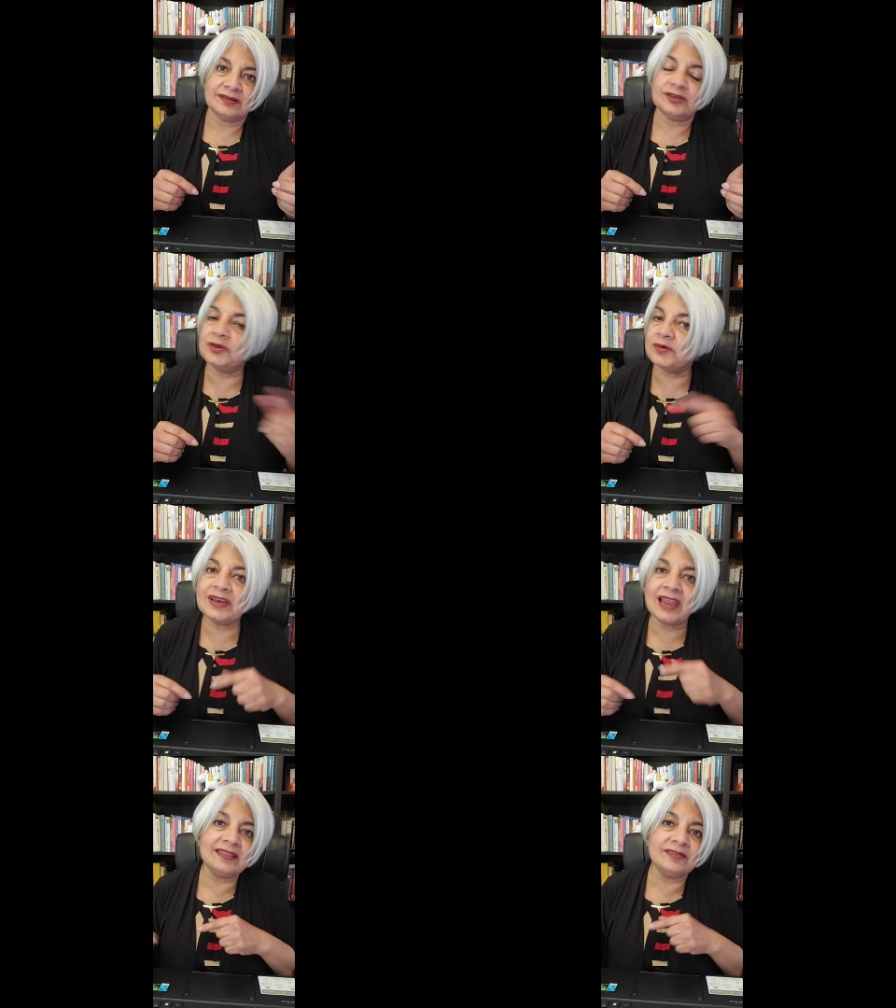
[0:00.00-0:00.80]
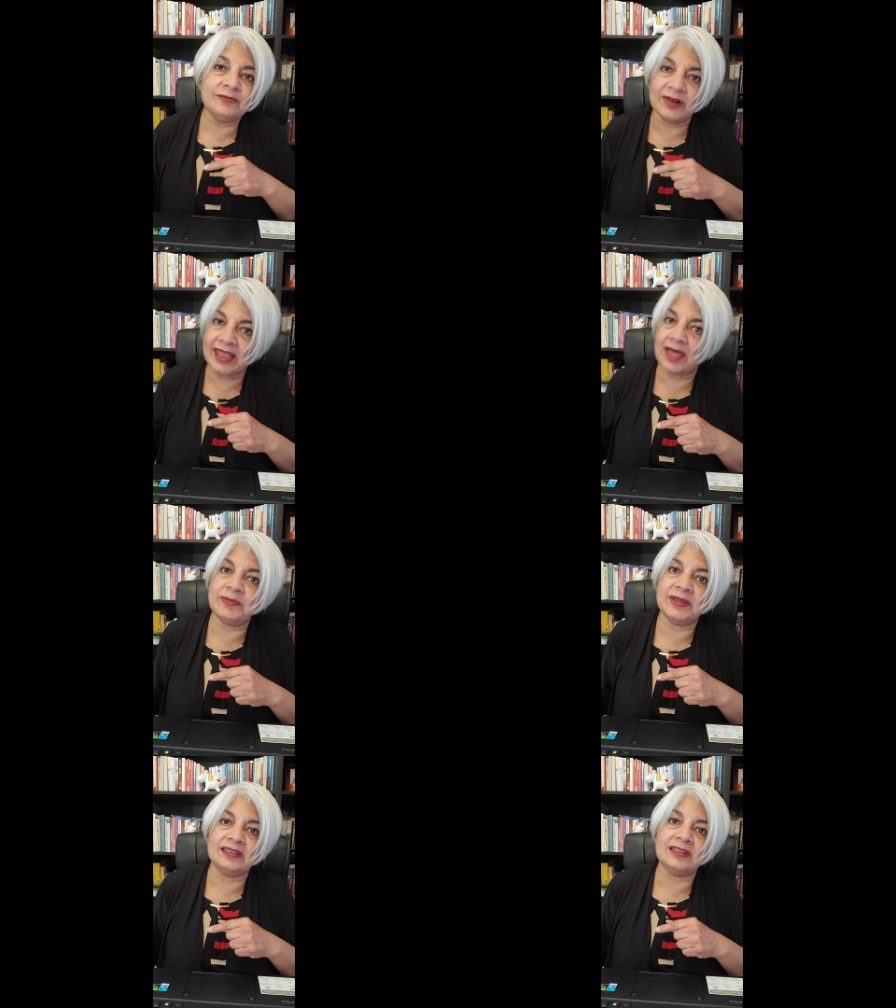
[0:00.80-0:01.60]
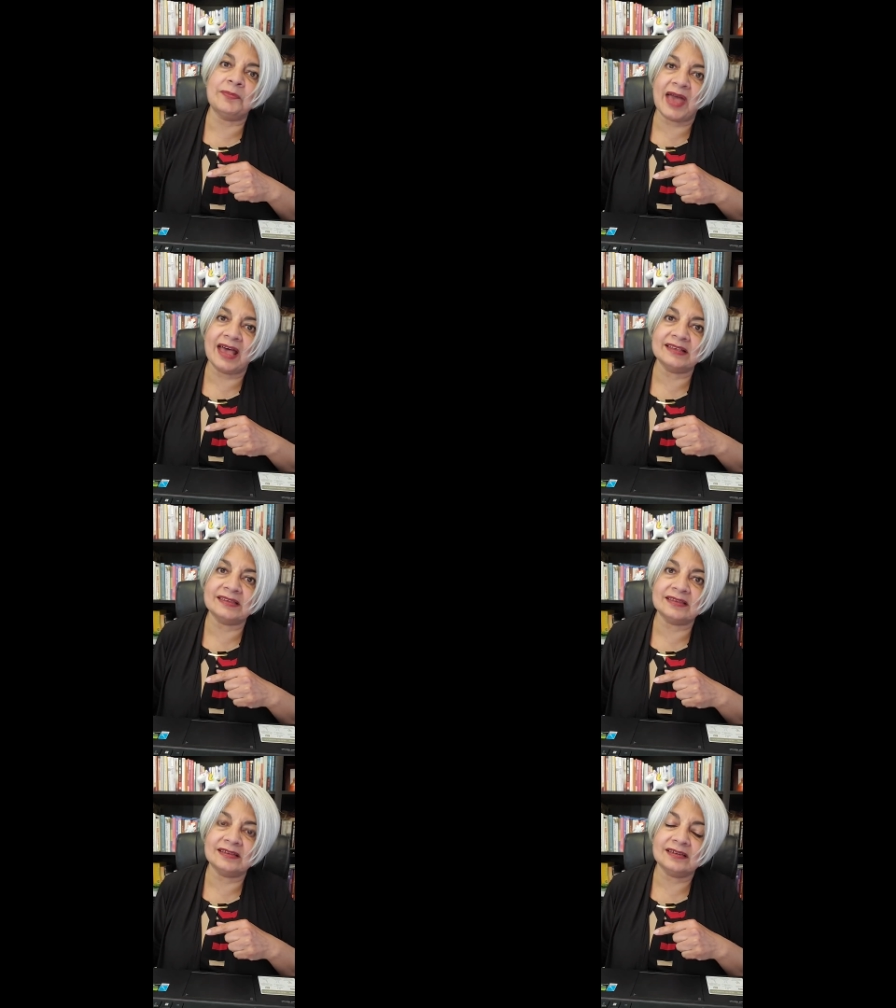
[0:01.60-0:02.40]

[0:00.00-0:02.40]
Don't let what happened in the past